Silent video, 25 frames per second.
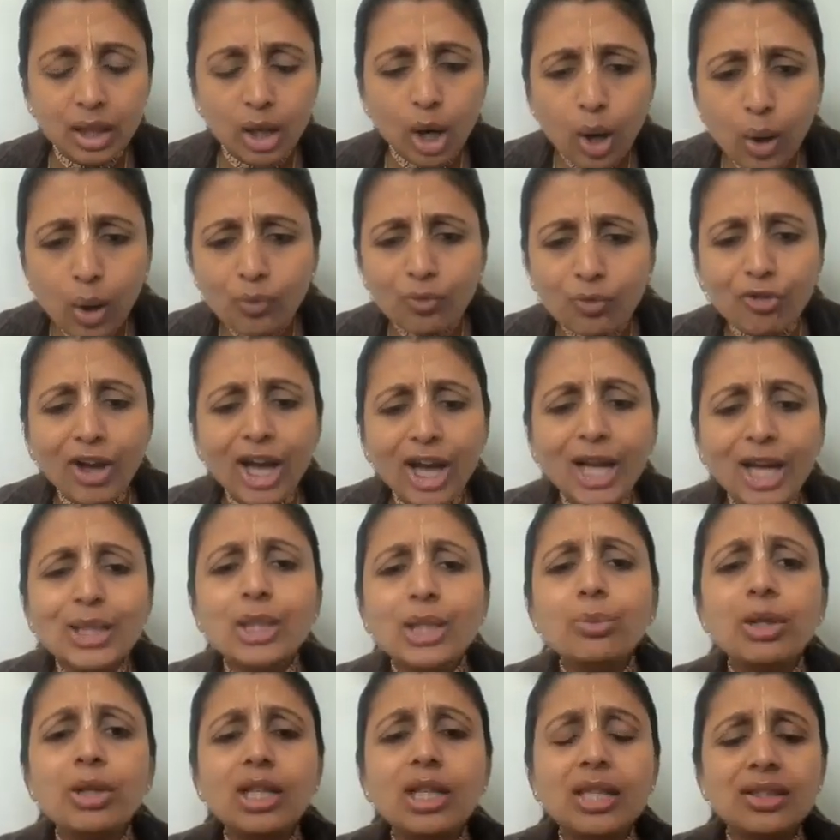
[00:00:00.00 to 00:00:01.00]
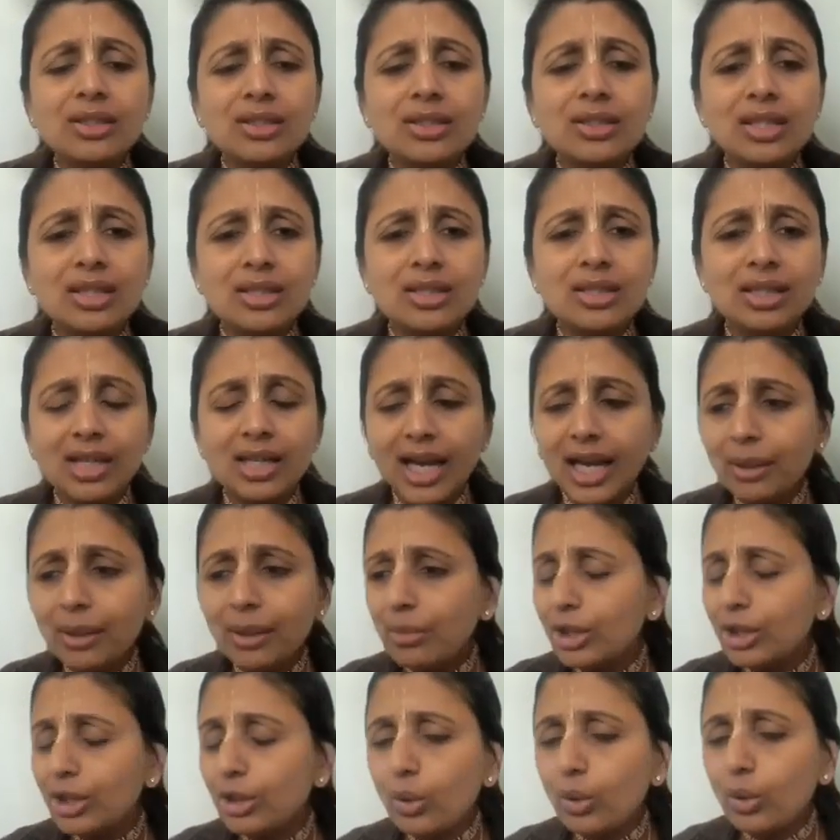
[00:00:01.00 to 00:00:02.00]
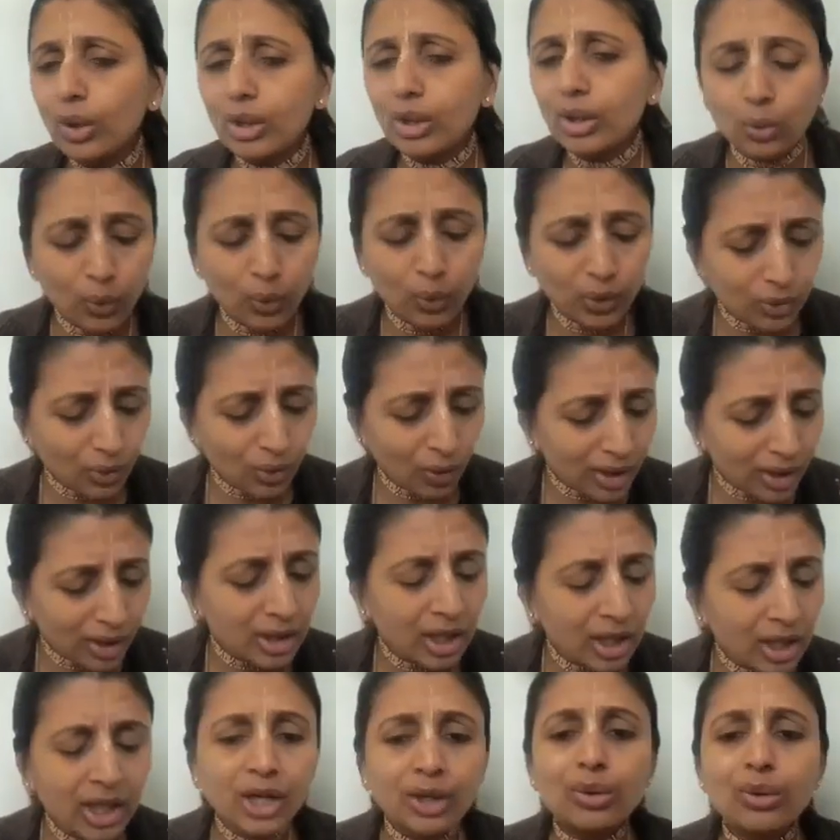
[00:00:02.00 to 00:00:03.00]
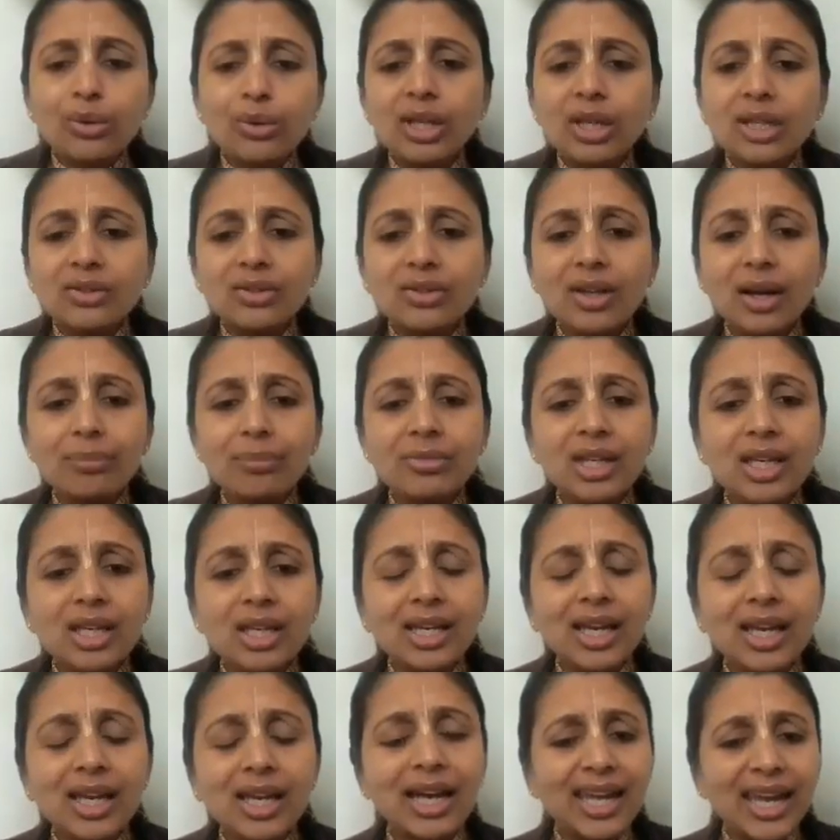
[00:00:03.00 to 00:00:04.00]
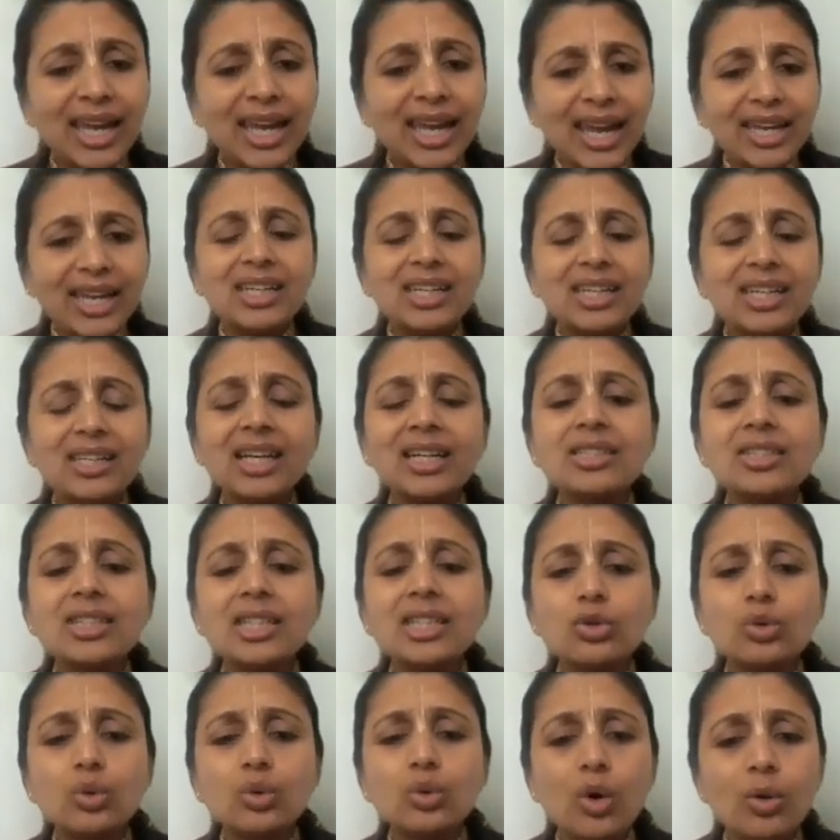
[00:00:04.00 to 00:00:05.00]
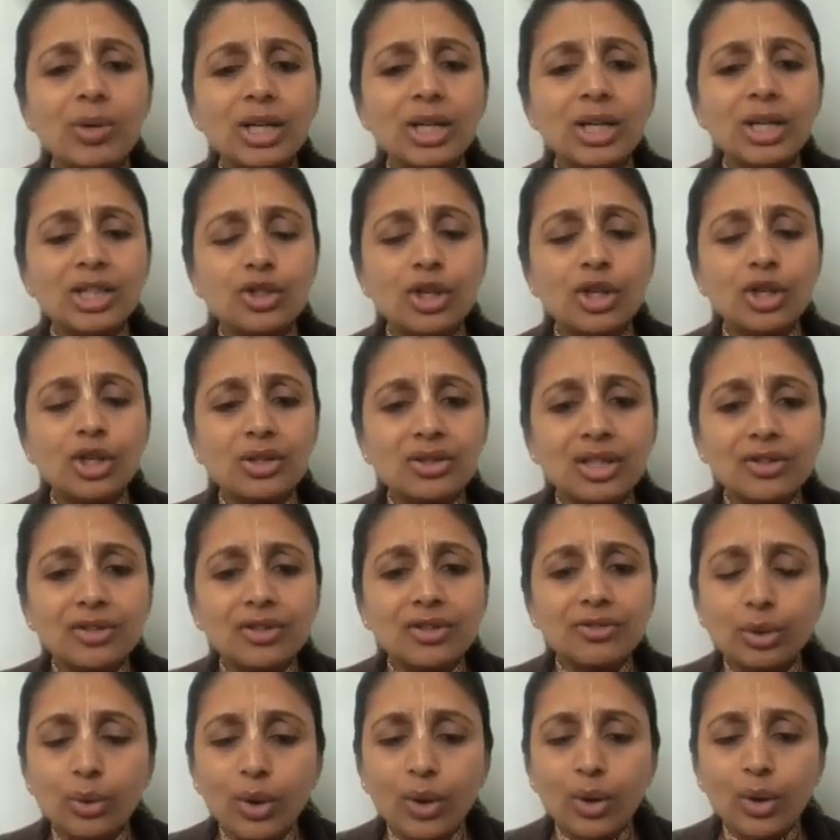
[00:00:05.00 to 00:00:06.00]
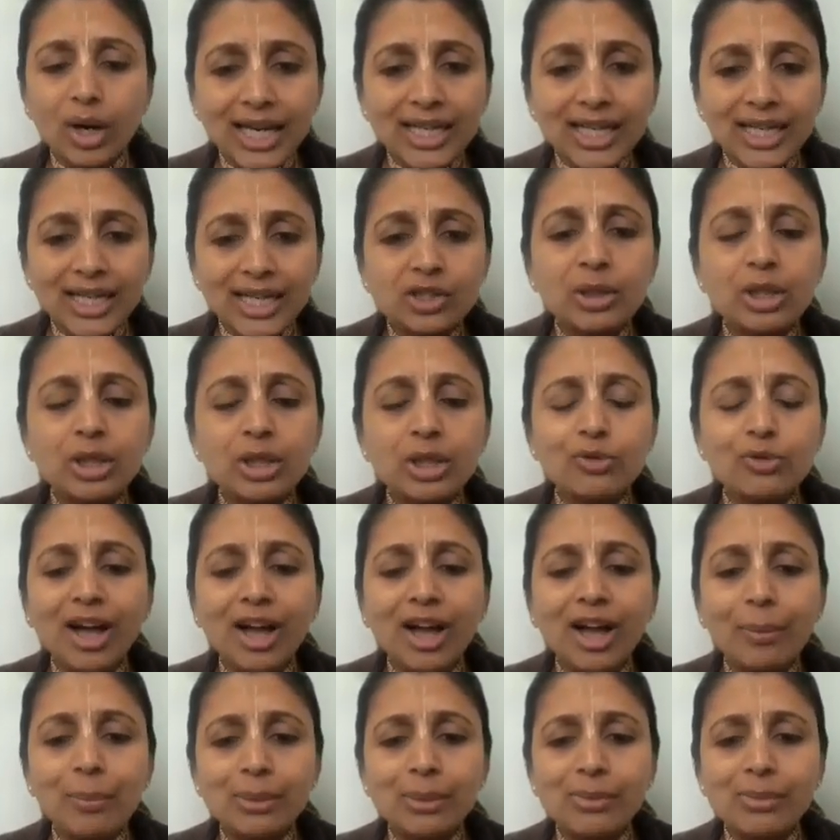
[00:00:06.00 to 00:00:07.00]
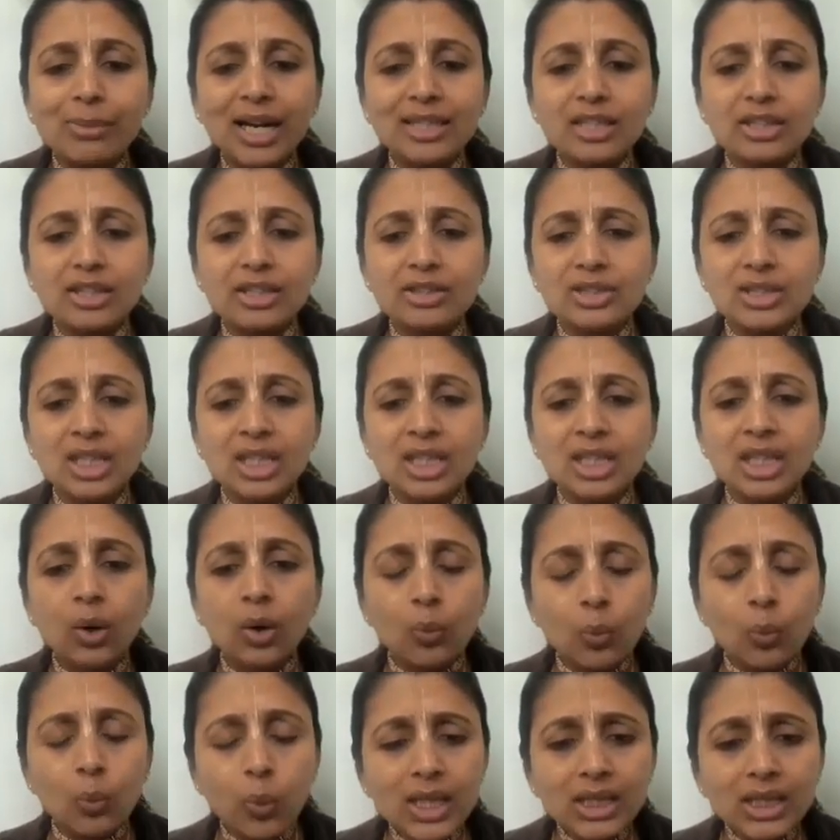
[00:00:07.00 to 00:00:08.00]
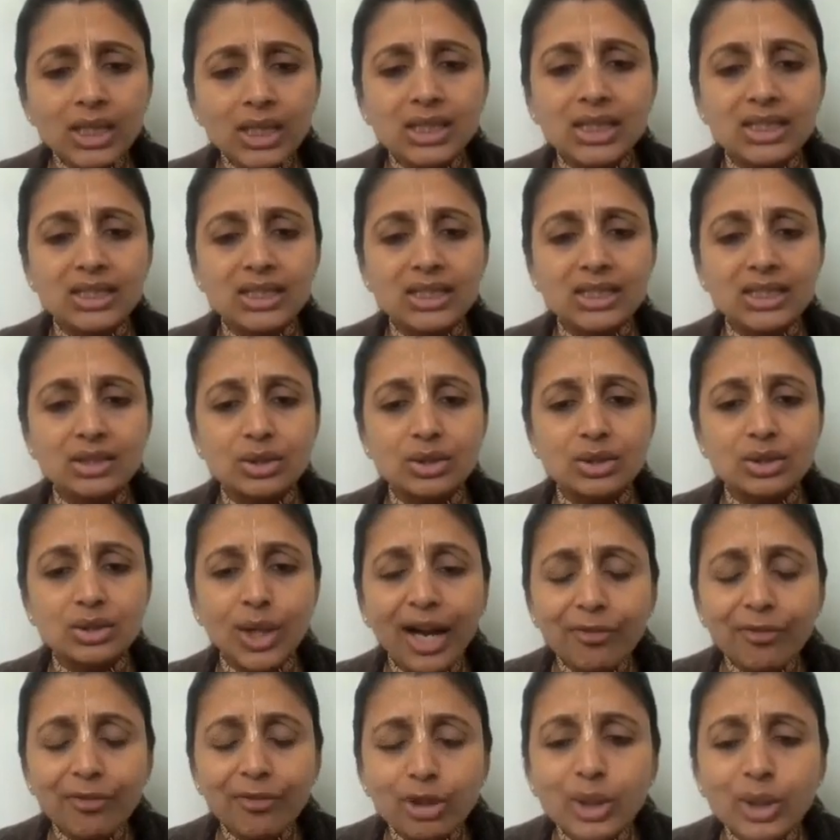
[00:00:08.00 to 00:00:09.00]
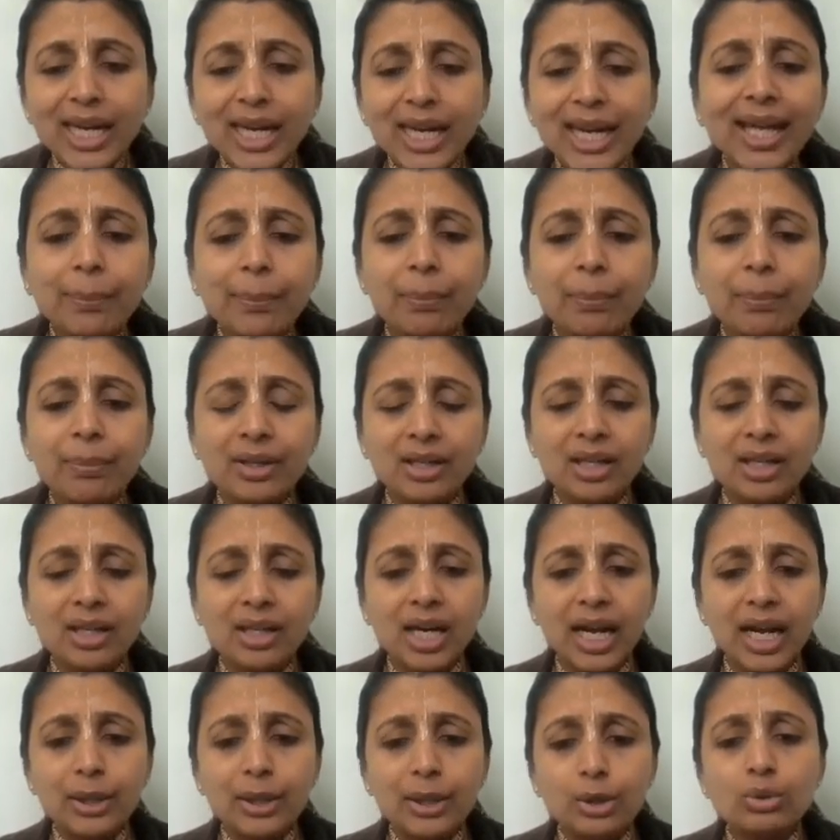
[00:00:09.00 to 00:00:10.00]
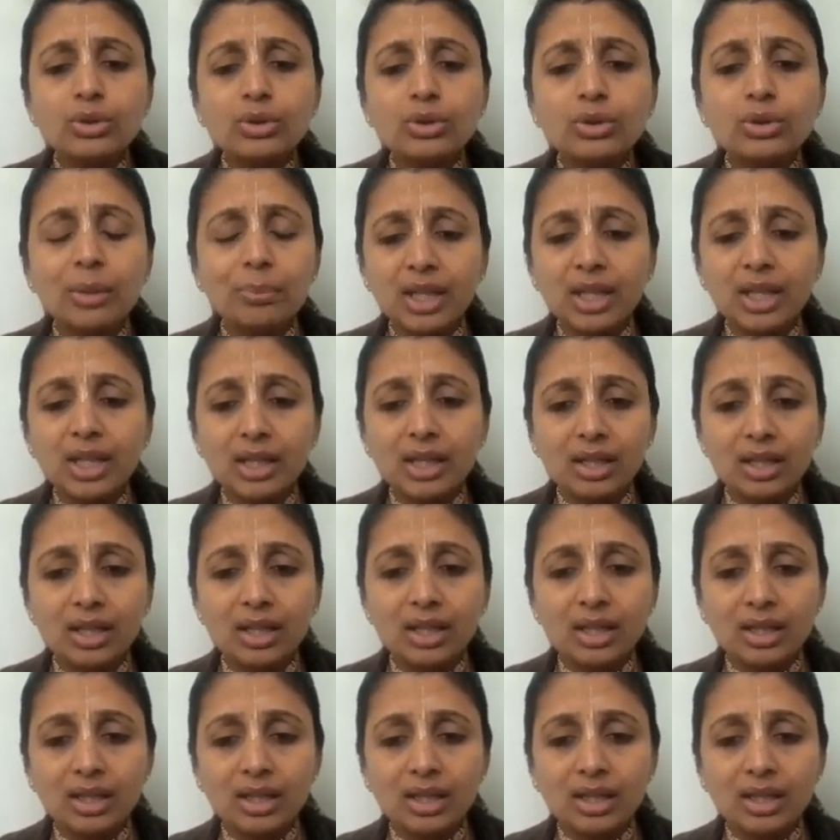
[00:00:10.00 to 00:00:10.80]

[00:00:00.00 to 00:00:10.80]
How valuable it is the time when you are going on doing something again, indulging so much yourself into attachment to family matters. What is this? You have to get up and do something.